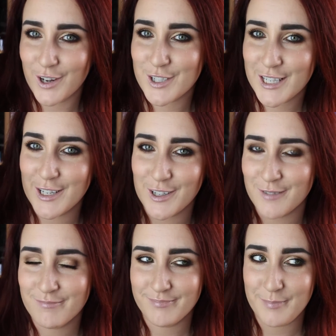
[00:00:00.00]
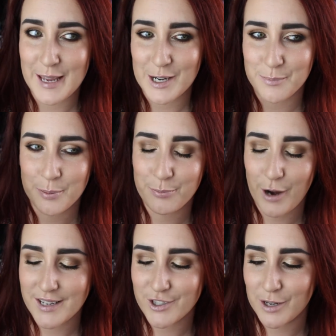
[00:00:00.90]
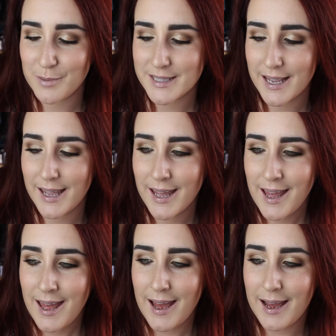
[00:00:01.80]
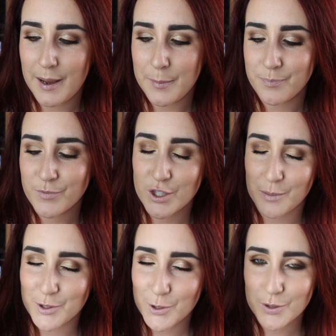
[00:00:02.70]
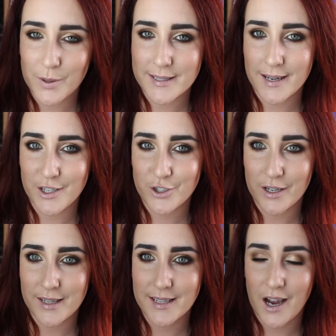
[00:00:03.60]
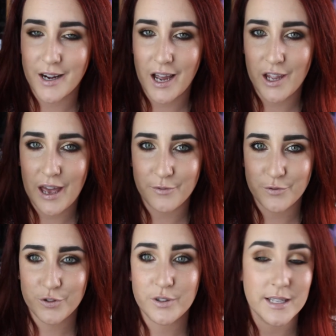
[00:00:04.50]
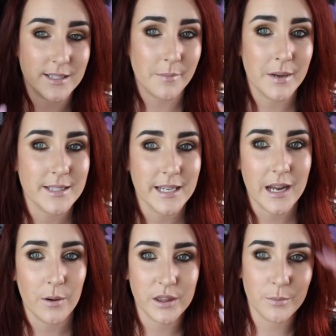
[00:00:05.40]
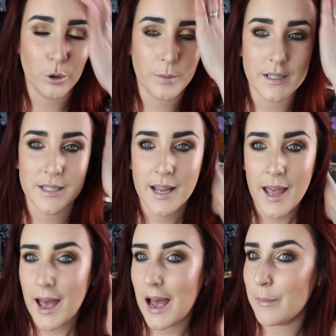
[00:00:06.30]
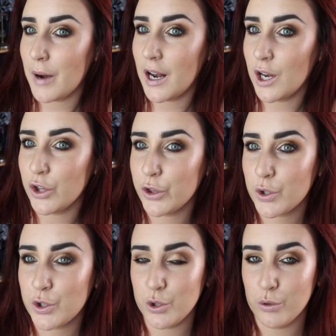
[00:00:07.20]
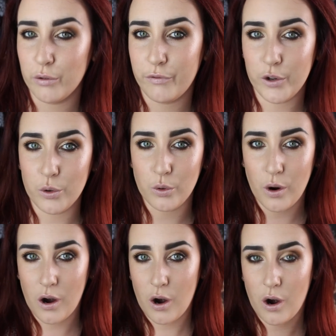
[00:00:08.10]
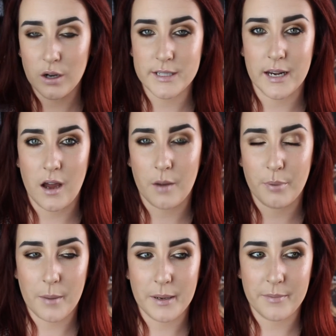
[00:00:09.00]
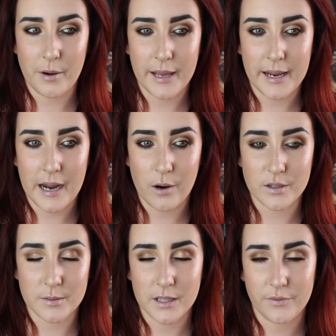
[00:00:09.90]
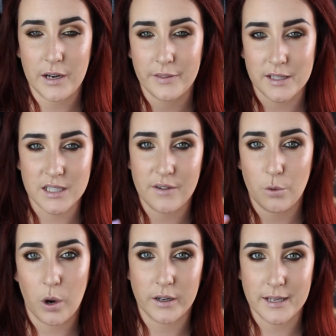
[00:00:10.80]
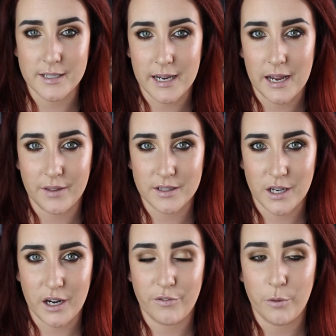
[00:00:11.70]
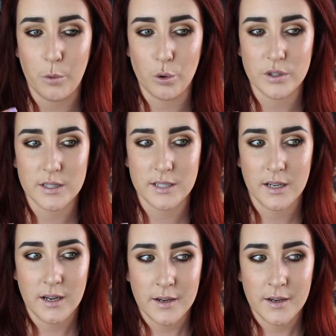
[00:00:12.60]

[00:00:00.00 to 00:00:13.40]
tier makeup brand, shall we say. So I'm so excited to try this on. It's on my skin now at the moment. I'll do a review all day long, probably about 8 hours, because I feel like that's kind of a working day, and that's kind of the most